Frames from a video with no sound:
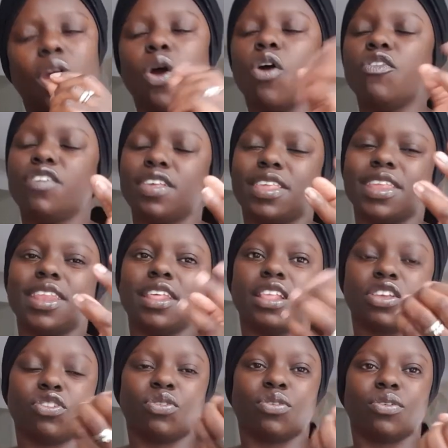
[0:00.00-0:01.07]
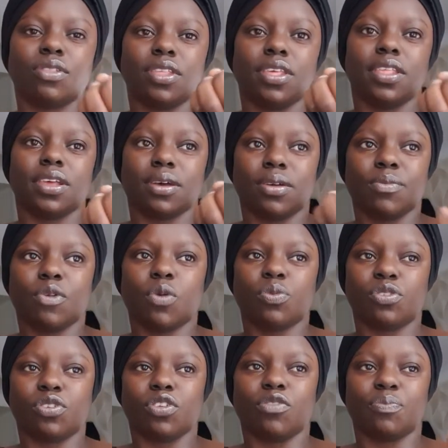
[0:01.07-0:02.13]
obviously there's an
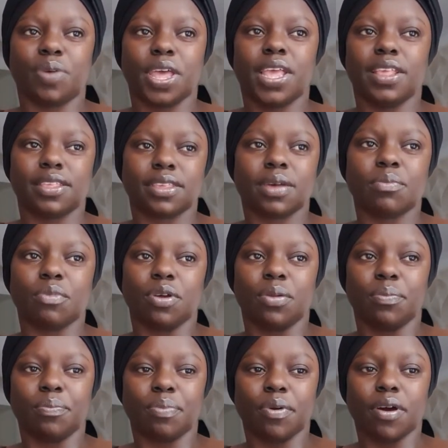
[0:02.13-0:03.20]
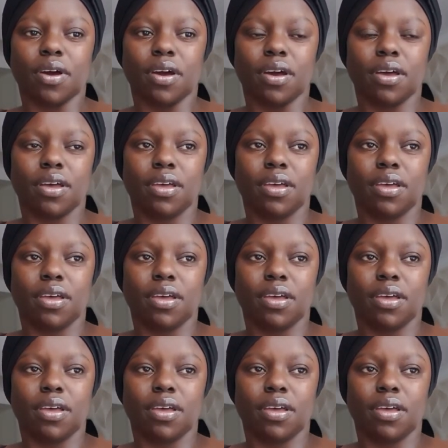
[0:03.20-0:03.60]
option of paying someone, but